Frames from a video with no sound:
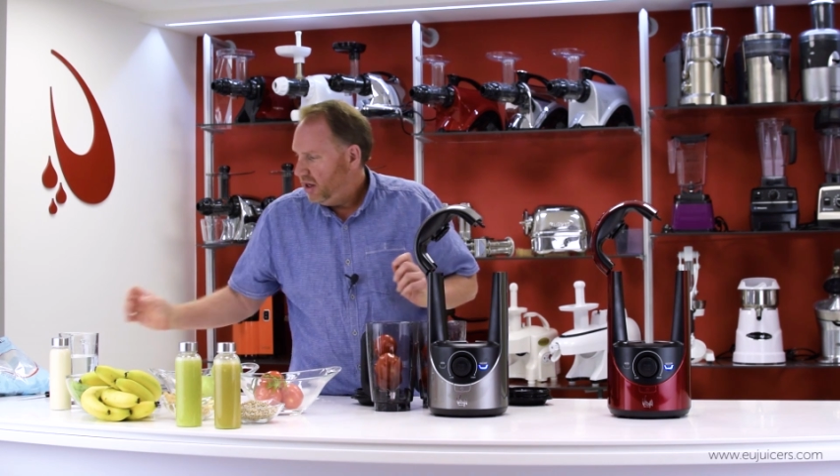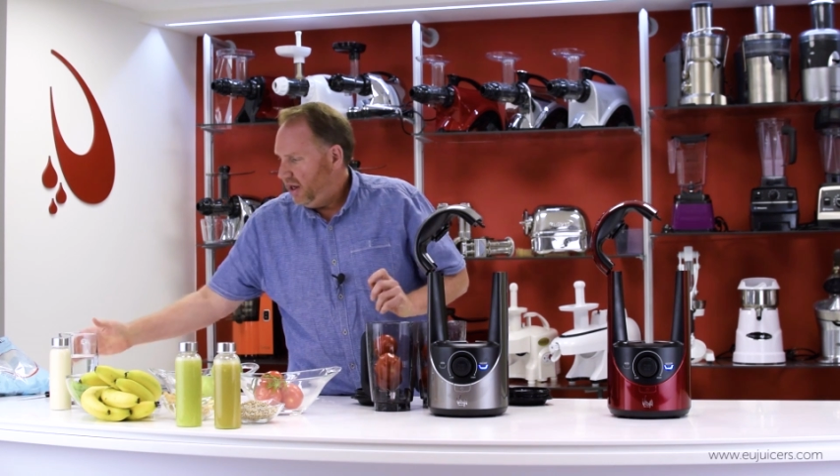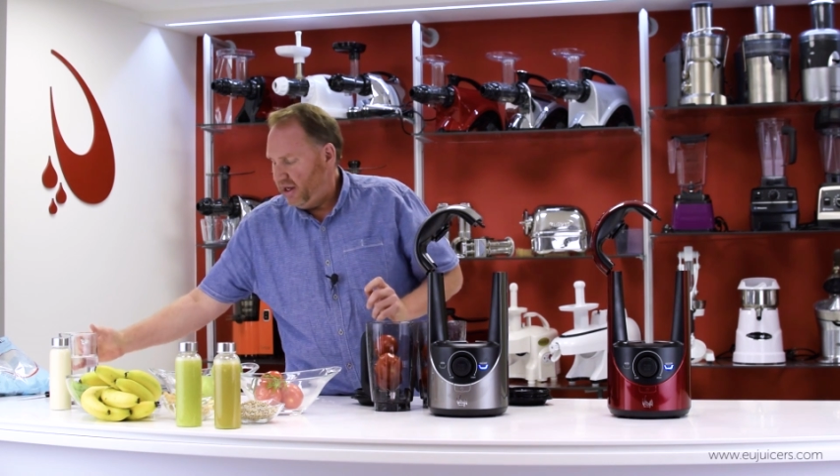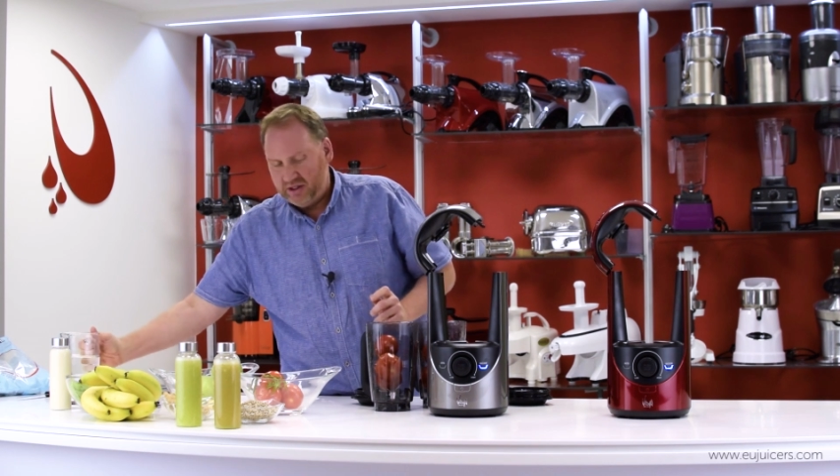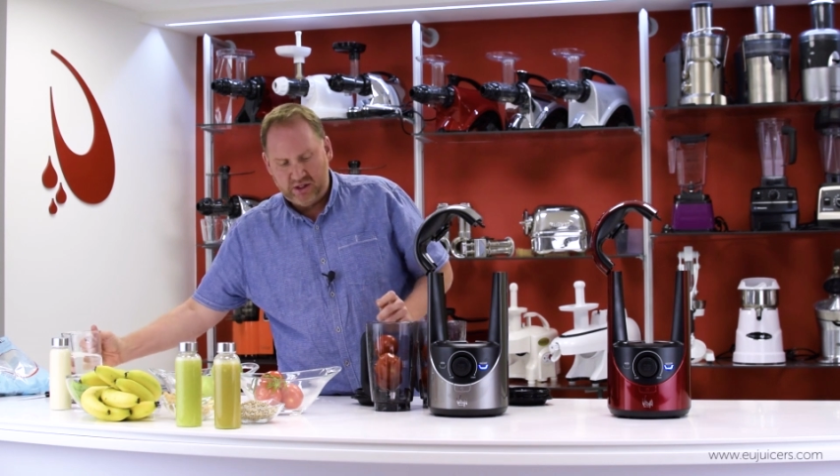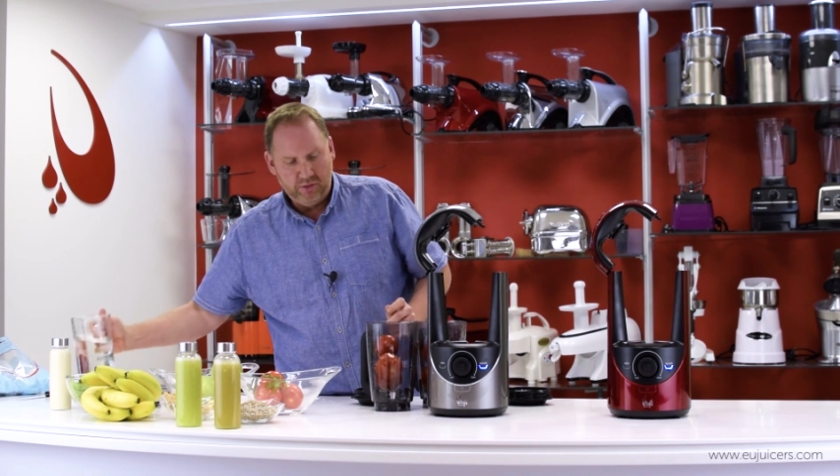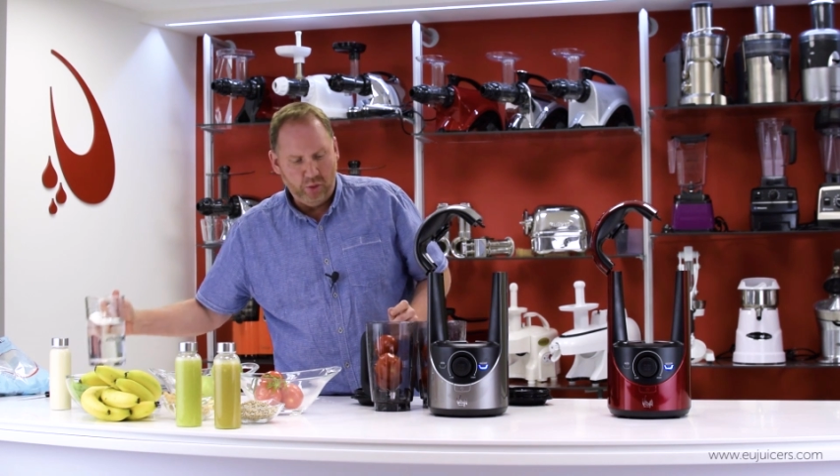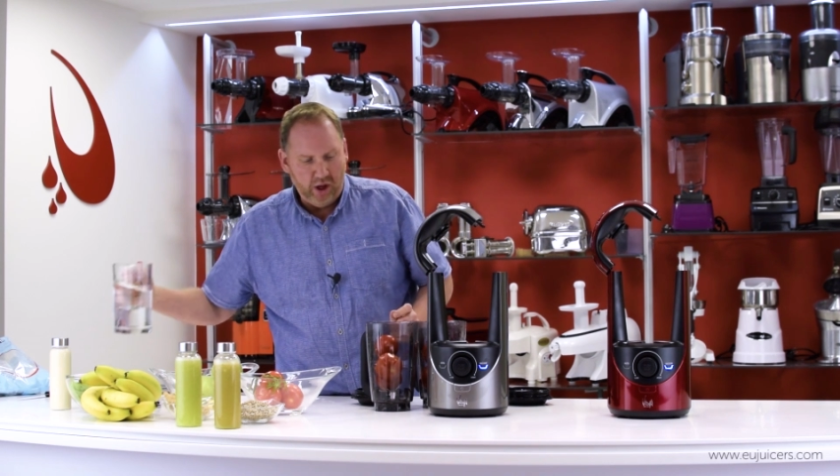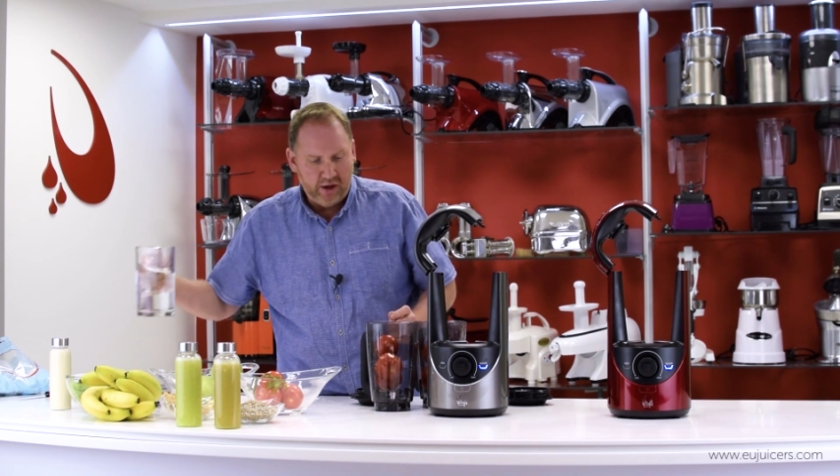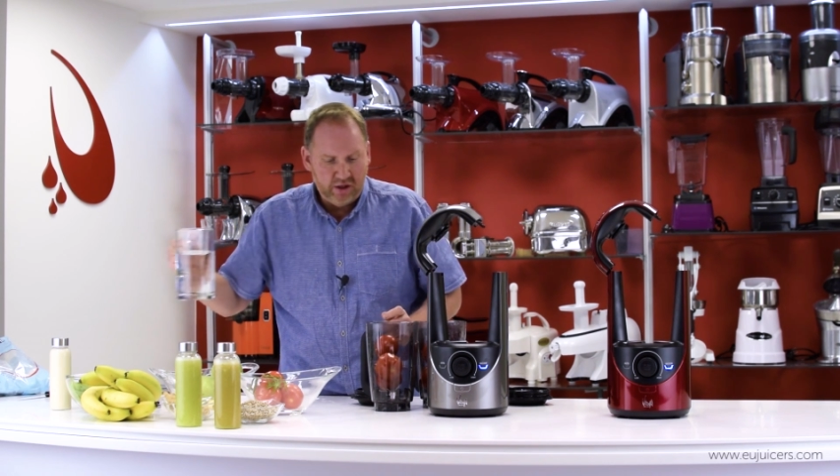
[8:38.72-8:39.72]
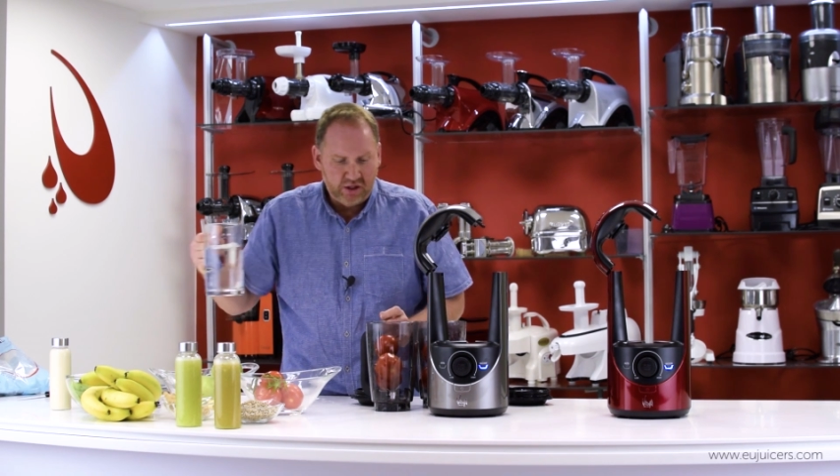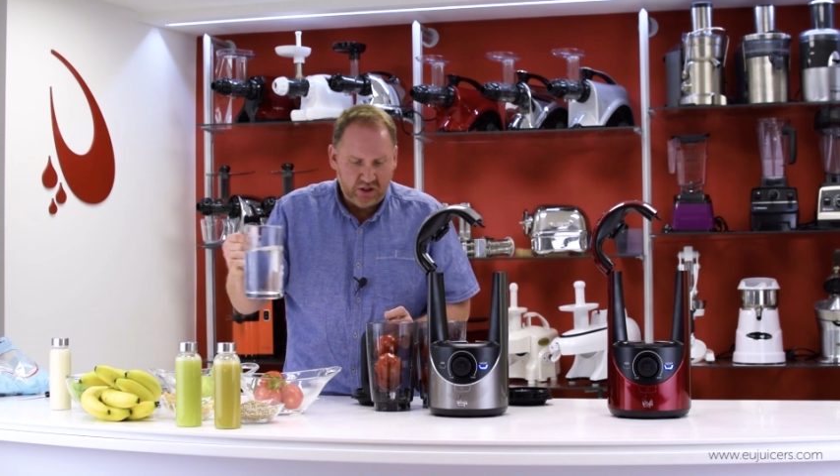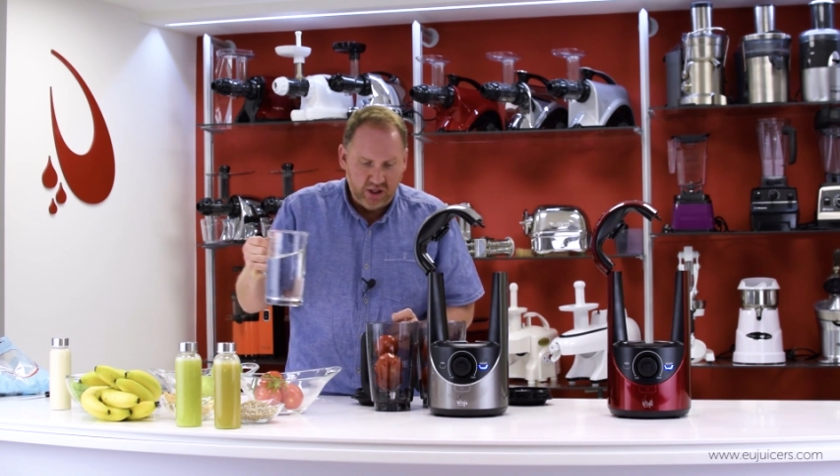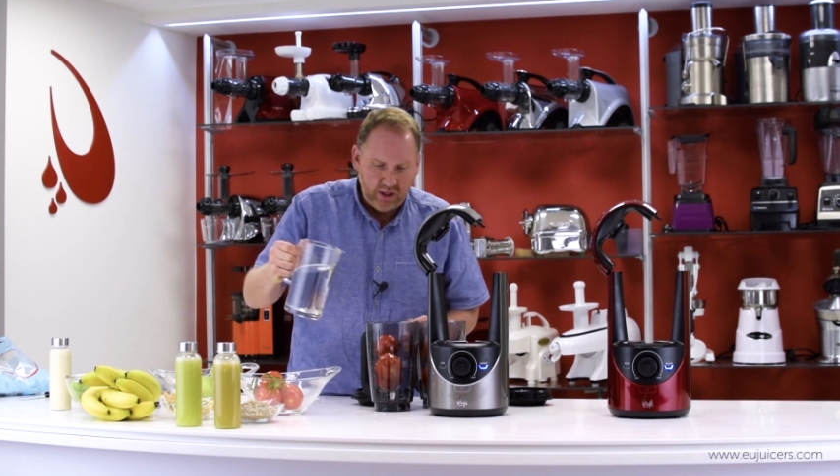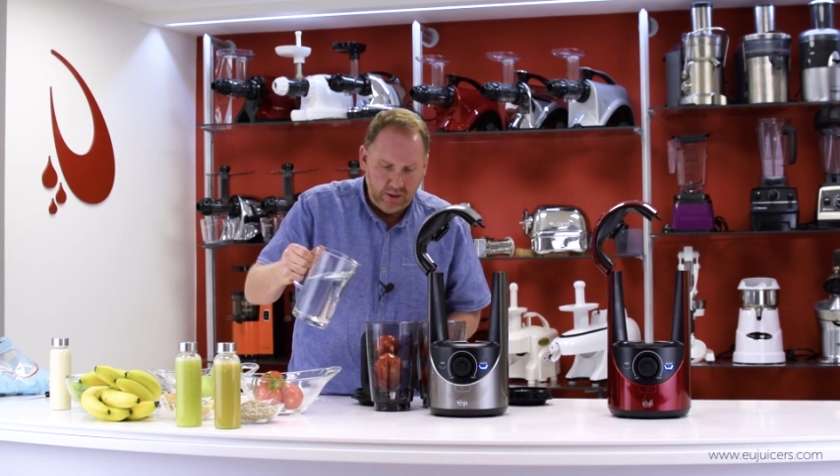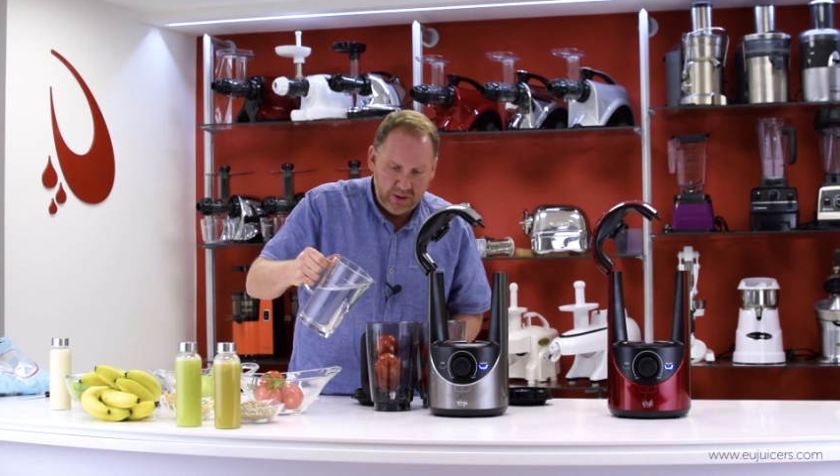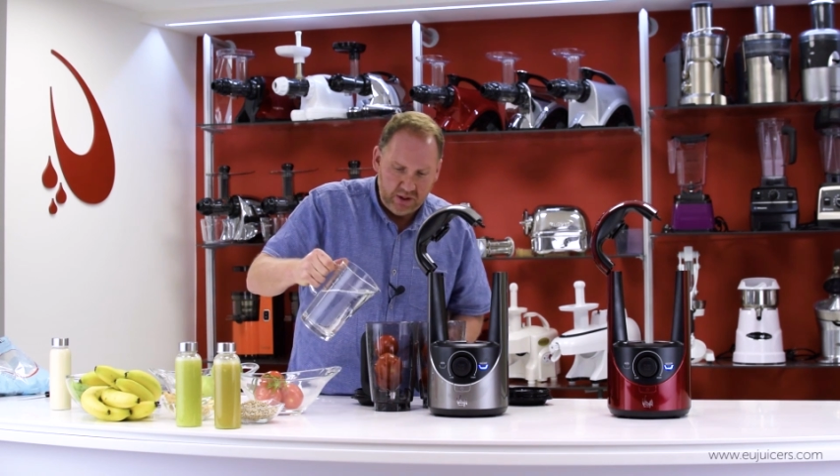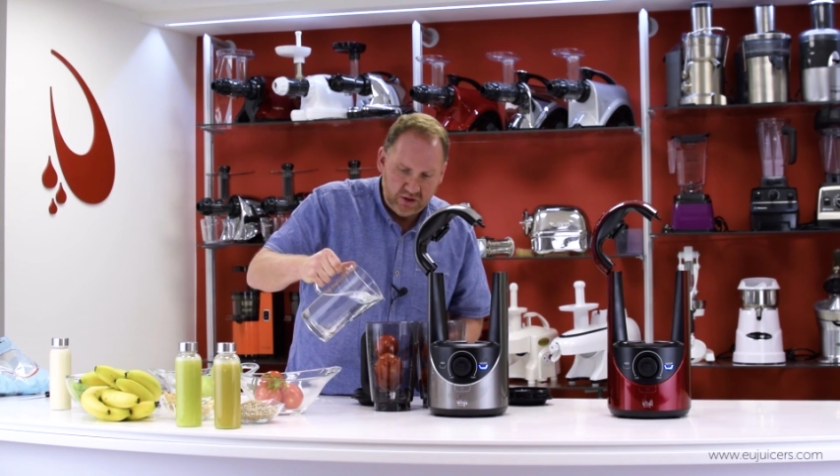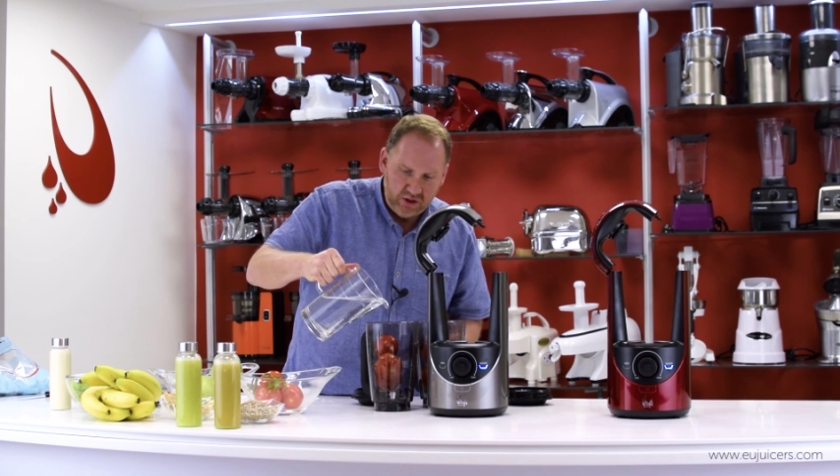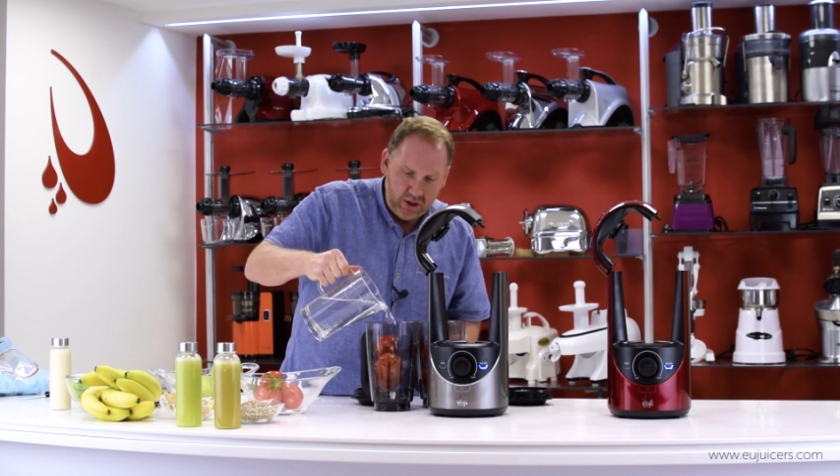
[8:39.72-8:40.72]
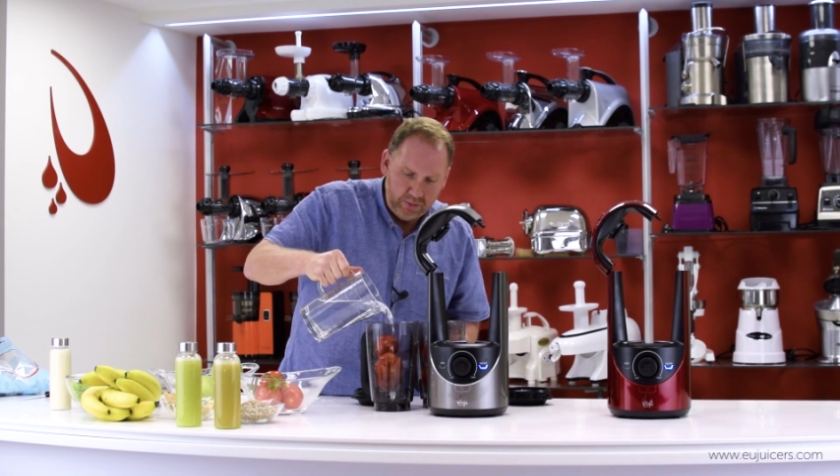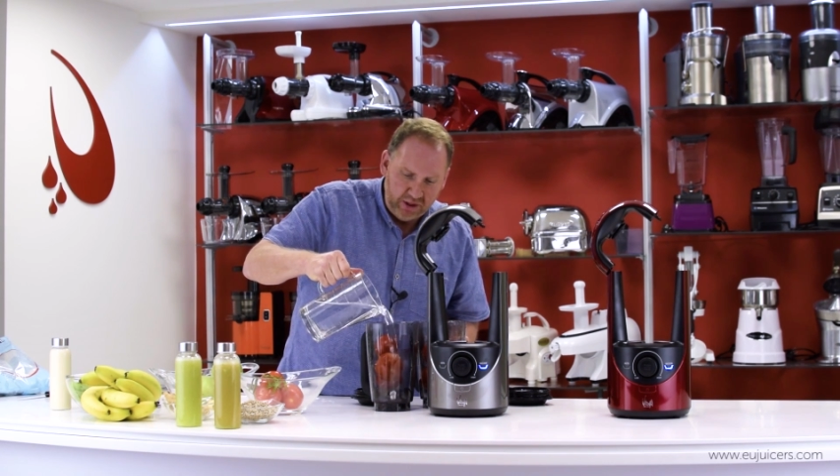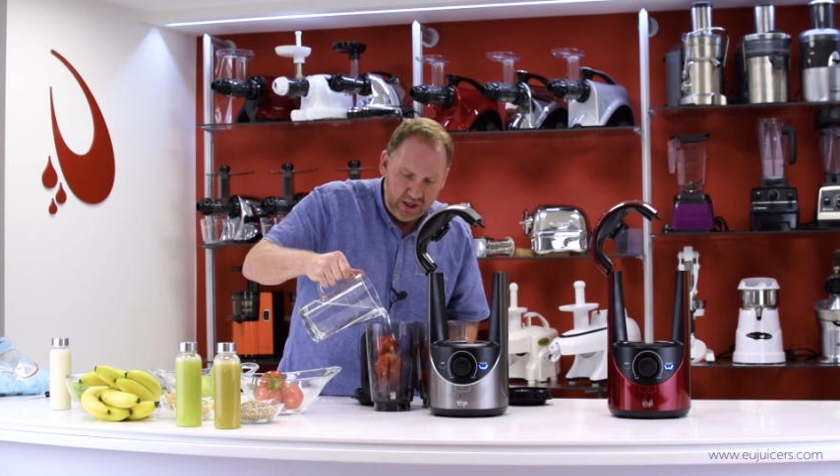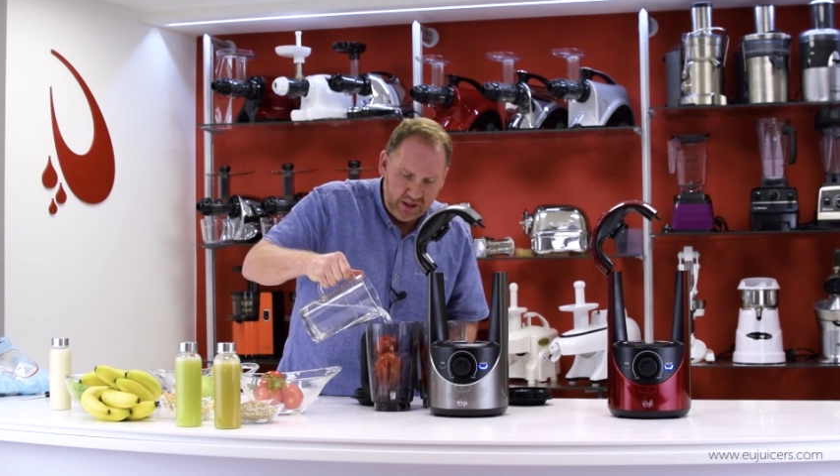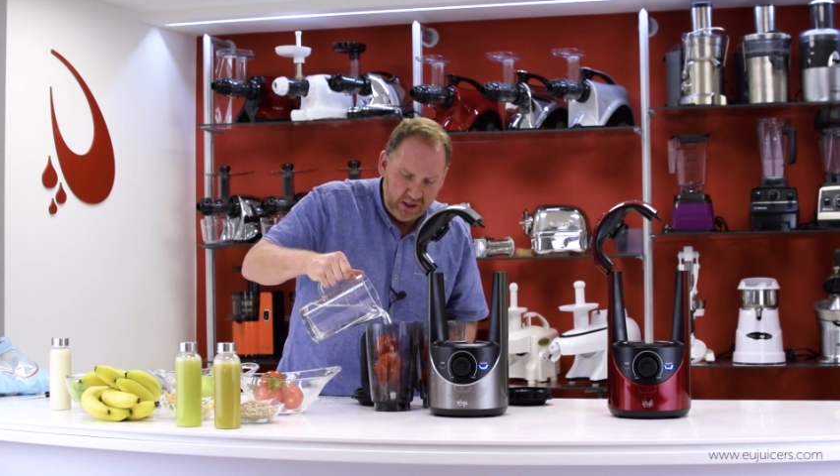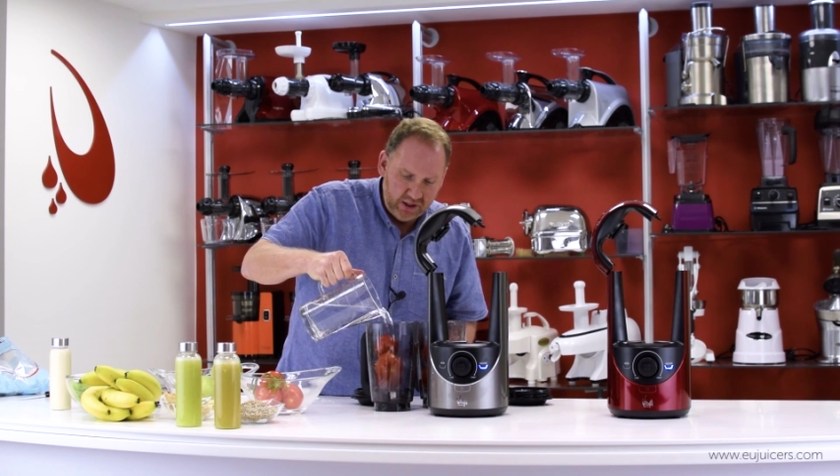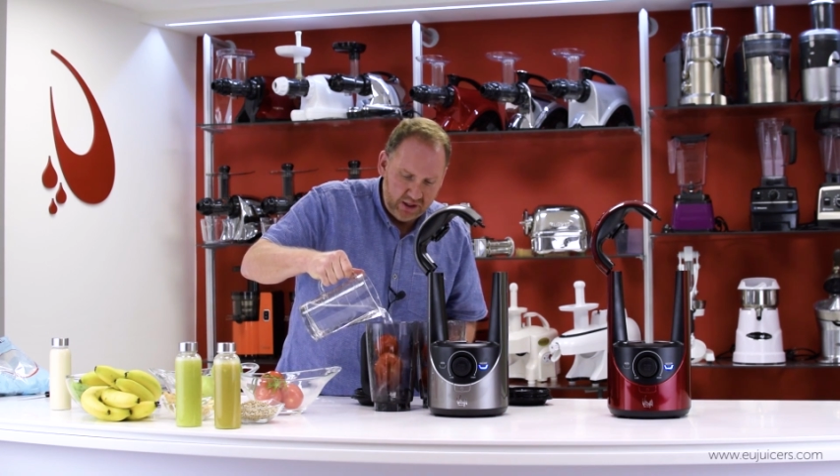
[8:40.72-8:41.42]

And some water just to help it start blending.